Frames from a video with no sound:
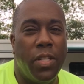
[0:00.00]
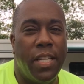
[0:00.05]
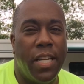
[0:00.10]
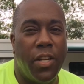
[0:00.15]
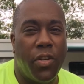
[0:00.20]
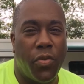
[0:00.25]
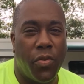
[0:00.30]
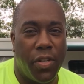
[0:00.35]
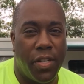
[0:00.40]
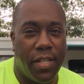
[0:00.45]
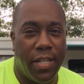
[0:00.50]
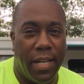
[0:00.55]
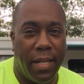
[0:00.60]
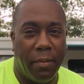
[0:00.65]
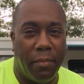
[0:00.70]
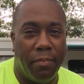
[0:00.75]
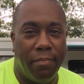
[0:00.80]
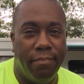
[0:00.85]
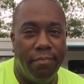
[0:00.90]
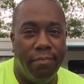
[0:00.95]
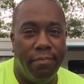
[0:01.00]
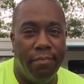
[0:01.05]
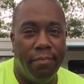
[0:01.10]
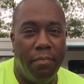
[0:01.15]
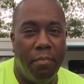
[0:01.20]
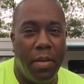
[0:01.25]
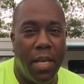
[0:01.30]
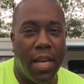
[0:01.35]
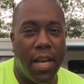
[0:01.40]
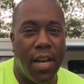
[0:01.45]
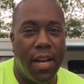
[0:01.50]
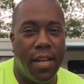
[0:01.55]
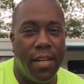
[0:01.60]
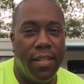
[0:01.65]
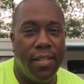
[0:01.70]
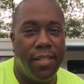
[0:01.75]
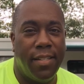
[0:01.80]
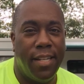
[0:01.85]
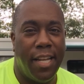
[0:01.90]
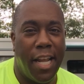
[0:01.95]
interesting
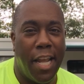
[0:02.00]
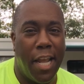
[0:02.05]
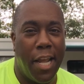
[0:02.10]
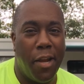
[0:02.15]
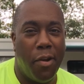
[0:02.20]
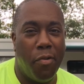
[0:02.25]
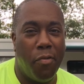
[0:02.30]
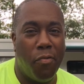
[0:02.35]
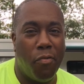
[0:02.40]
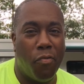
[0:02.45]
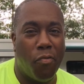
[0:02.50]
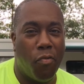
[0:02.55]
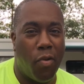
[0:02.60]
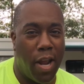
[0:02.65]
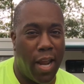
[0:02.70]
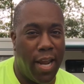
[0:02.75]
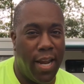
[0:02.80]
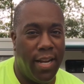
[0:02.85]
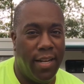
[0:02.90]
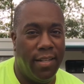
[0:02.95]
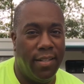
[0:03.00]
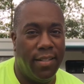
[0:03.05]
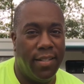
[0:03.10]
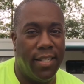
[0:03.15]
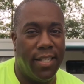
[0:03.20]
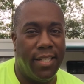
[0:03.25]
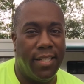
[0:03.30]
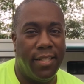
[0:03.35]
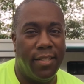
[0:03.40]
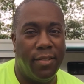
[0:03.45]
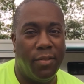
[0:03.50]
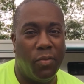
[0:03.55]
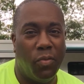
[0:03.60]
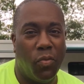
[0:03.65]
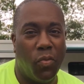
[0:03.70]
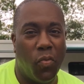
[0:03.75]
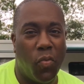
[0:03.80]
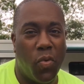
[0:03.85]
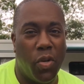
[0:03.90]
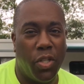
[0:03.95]
because it rained
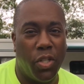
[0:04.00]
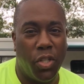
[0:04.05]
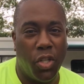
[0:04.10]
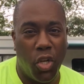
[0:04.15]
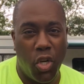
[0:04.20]
and was